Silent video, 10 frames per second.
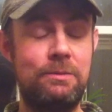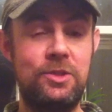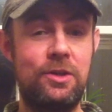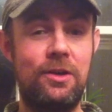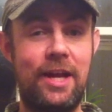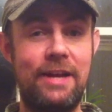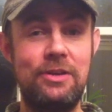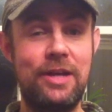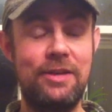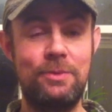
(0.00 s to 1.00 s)
I'm sure a
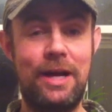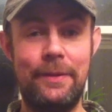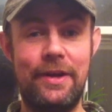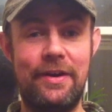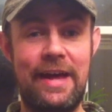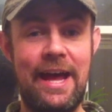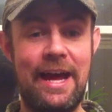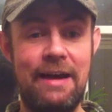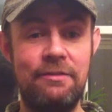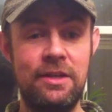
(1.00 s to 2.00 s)
lot of you guys probably already
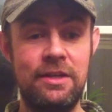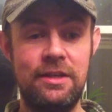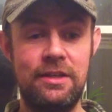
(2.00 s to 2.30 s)
have.